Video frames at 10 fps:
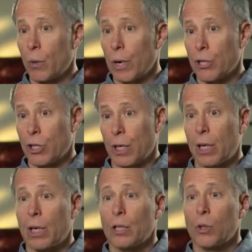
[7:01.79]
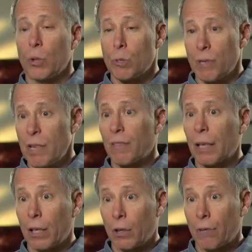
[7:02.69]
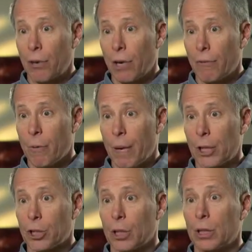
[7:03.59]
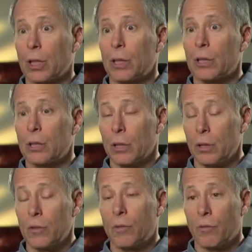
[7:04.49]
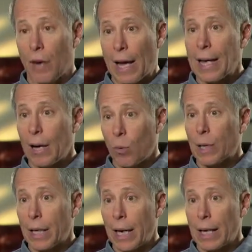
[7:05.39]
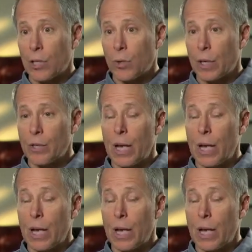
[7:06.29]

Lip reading: the question. So we specifically look for information to find out what the answer is.